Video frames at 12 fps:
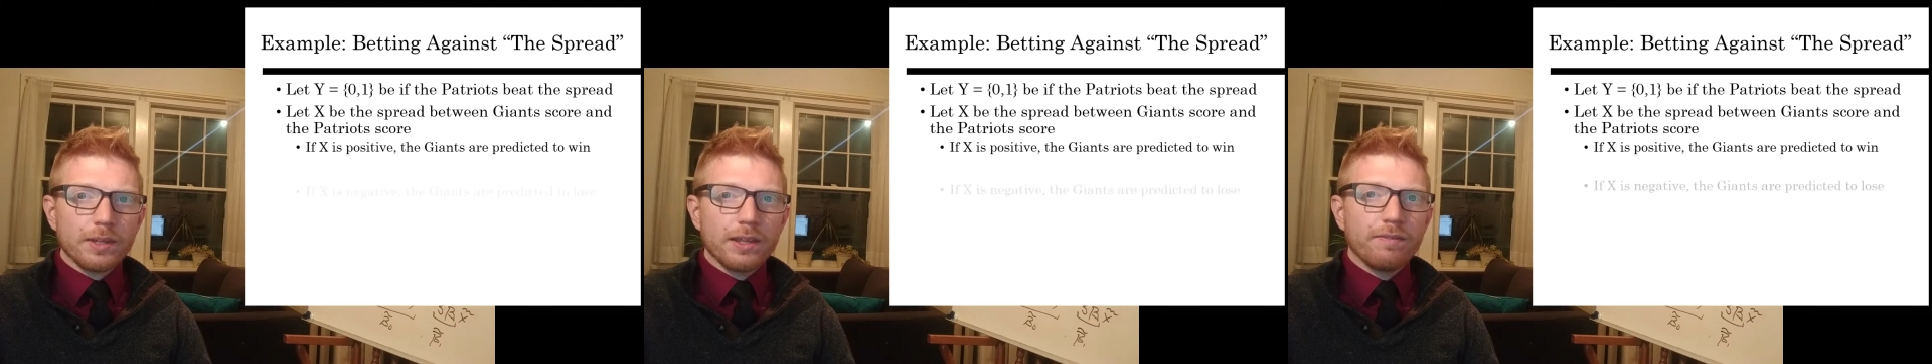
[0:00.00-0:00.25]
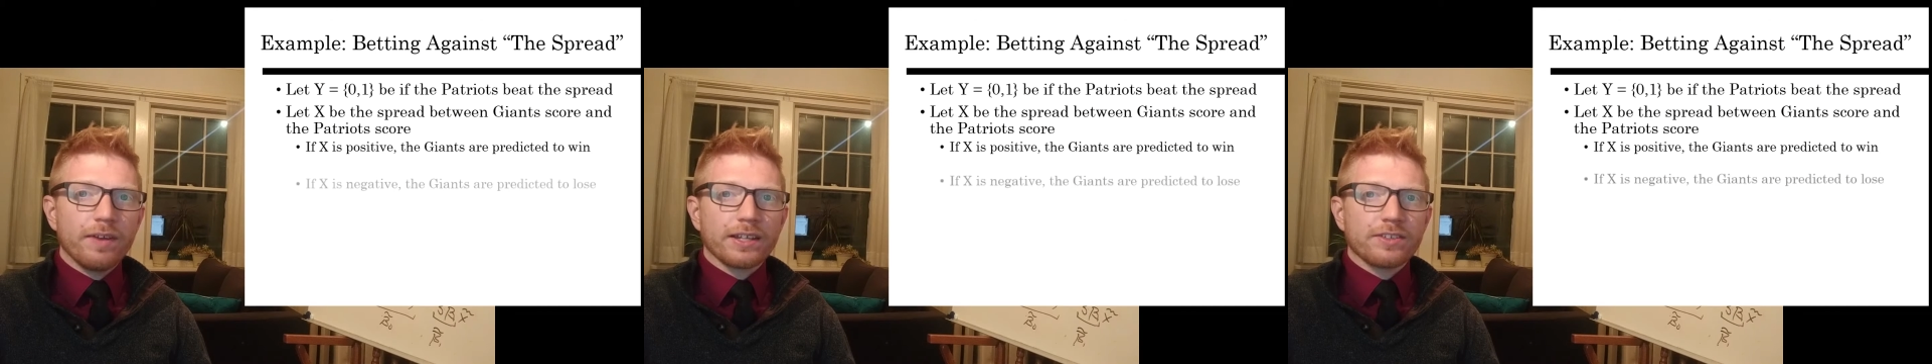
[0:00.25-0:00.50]

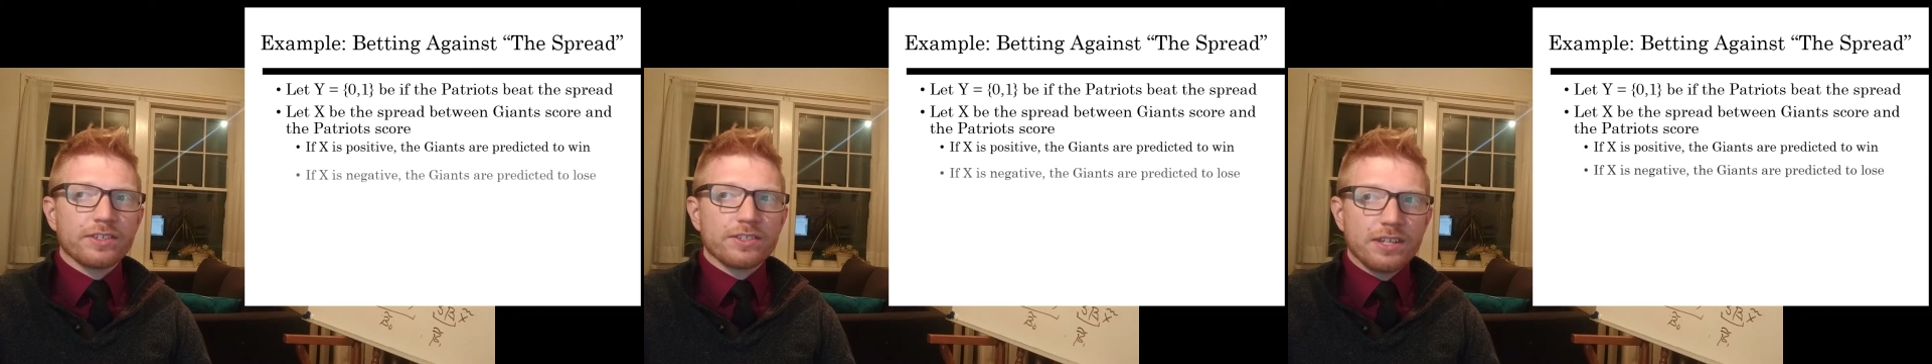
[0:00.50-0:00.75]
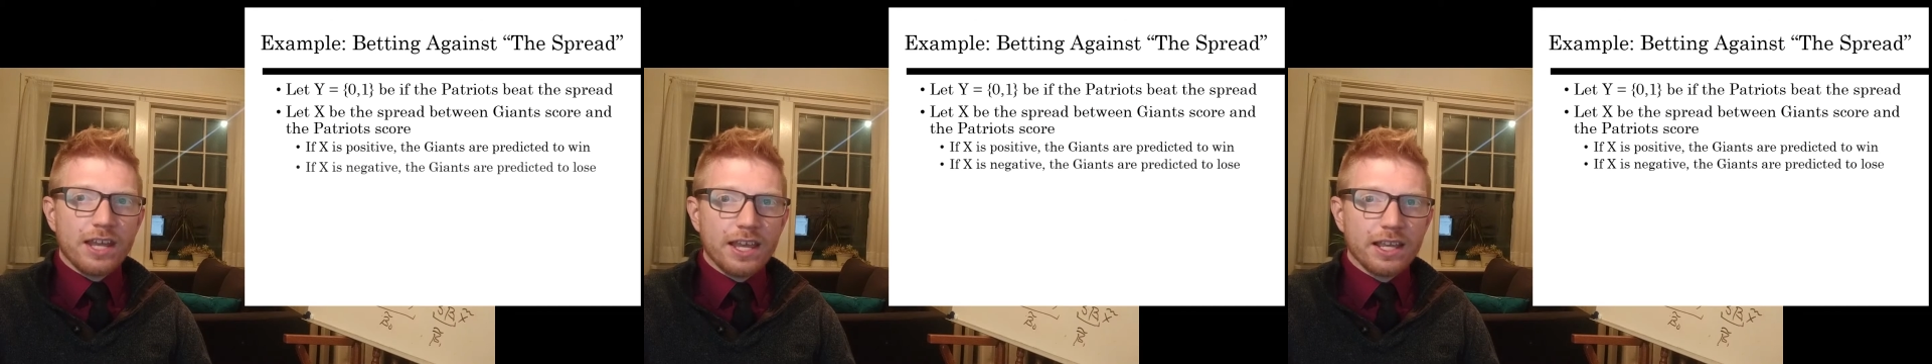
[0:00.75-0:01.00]
If X
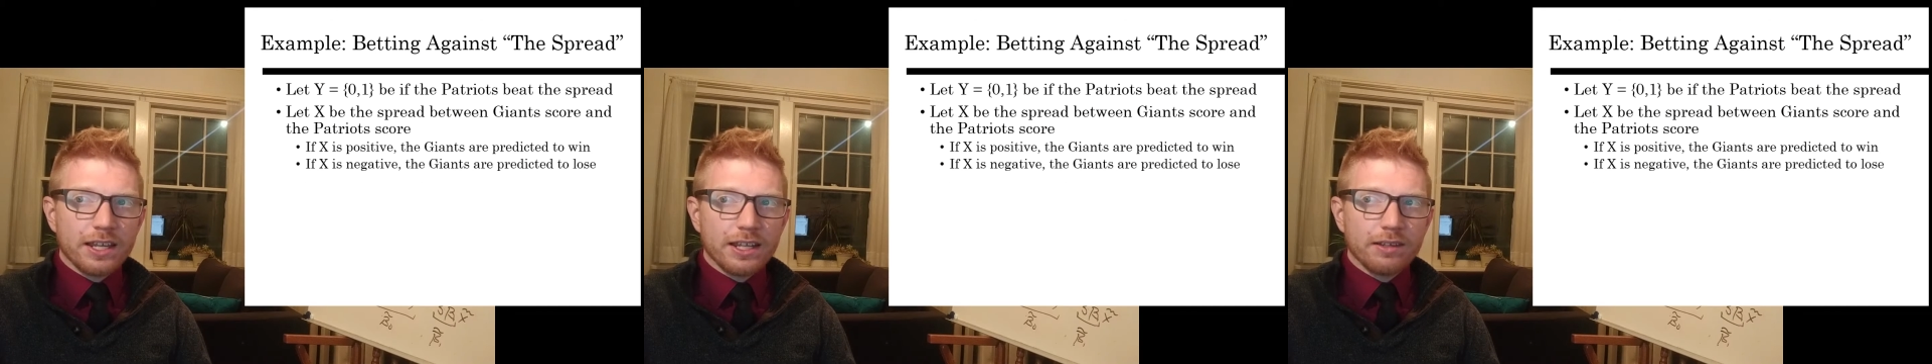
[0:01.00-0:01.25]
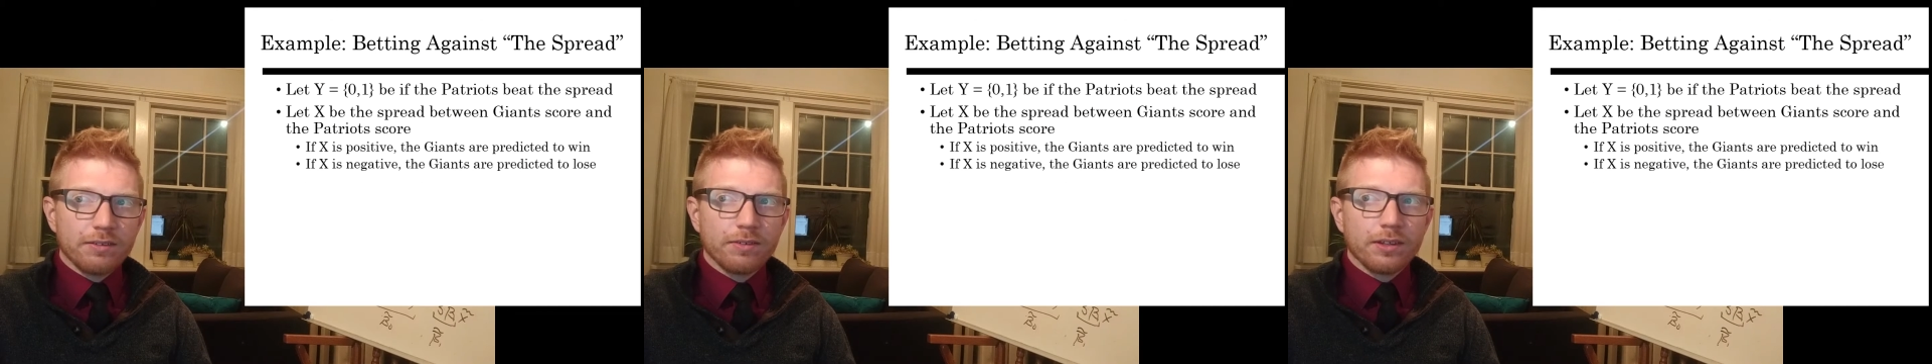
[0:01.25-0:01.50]
is
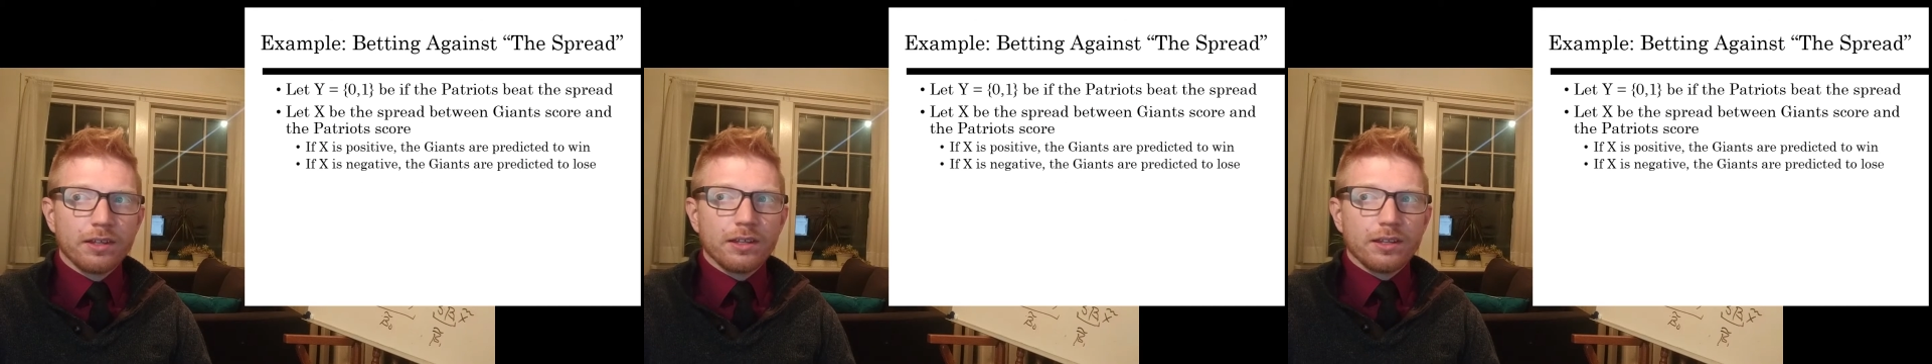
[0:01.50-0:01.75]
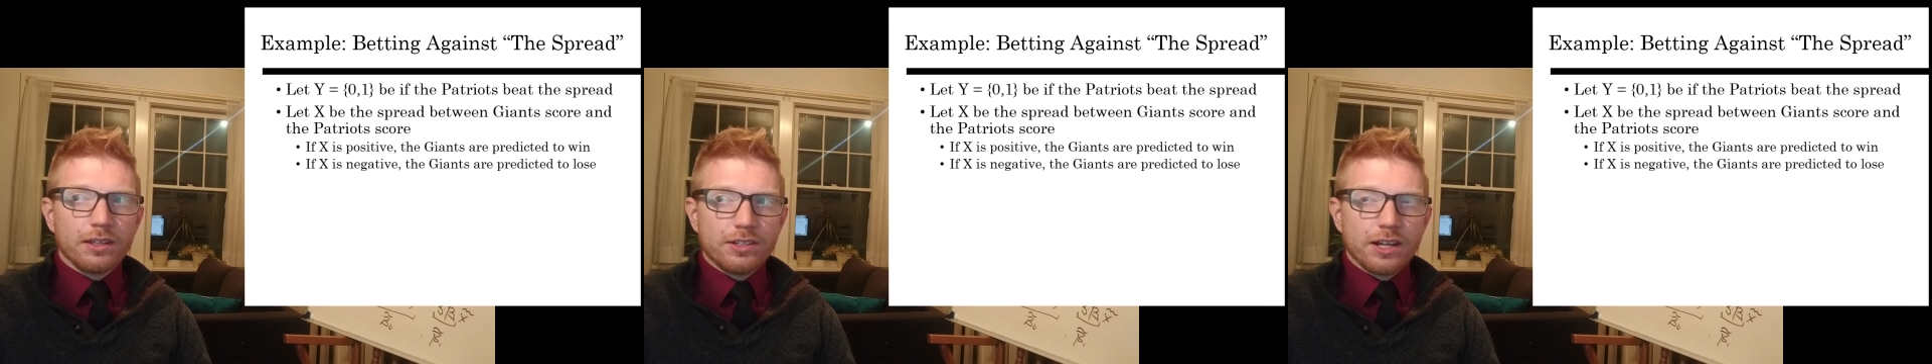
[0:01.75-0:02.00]
negative,
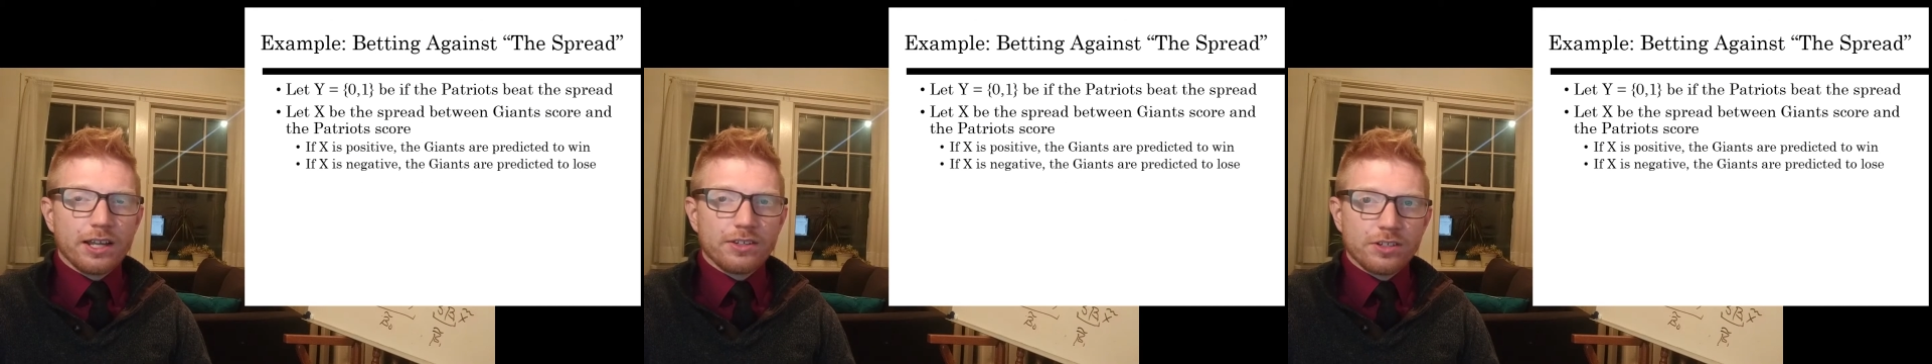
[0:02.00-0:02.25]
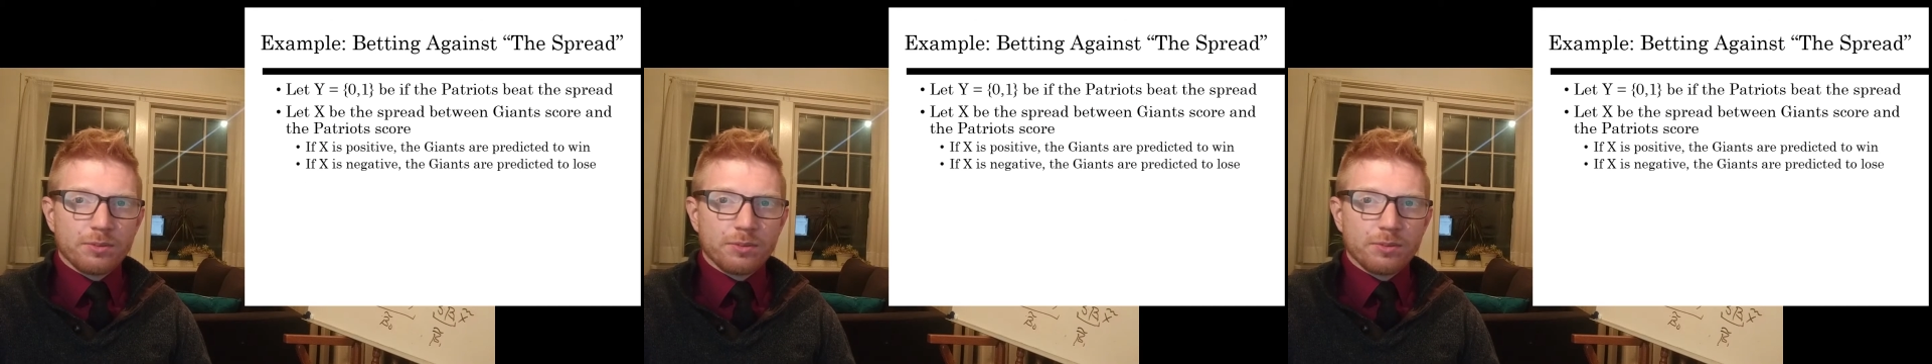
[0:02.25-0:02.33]
the Giants